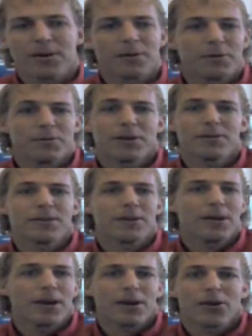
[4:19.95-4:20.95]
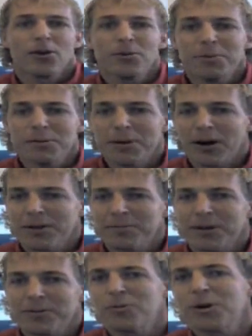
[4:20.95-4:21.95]
I mean, it could be
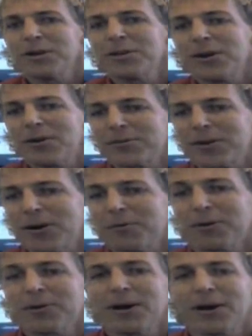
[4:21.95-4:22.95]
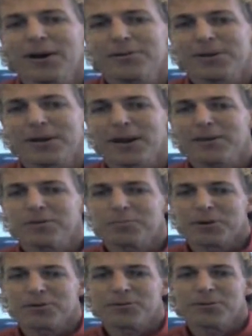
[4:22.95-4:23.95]
bottoming. We don't know. We're not housing
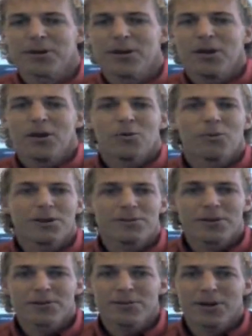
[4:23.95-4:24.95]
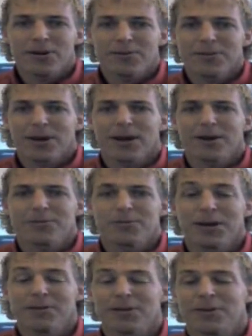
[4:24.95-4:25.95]
experts. We do know that
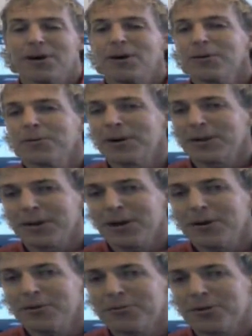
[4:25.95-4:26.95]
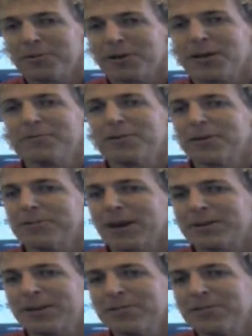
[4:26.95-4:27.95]
we have a long way to go from the level of
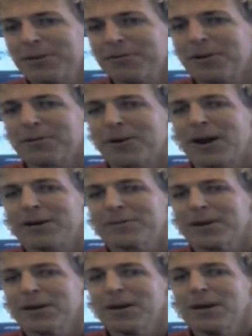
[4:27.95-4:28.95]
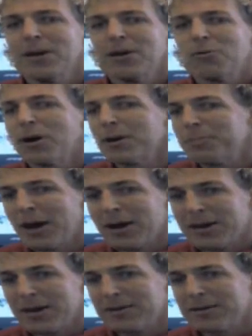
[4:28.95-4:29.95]
activity we were at way
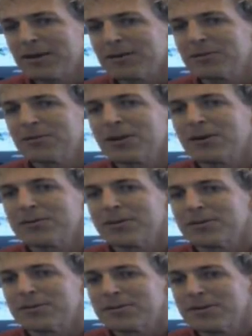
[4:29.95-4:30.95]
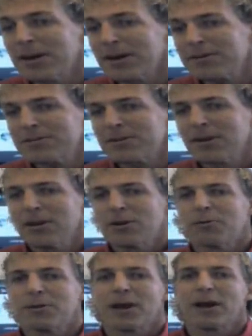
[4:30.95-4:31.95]
back in 2006
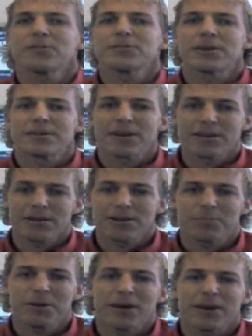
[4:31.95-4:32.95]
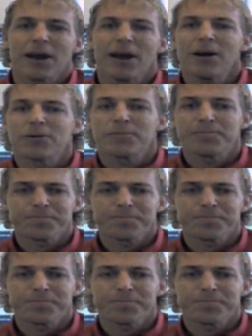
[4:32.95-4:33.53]
when housing tended to peak out.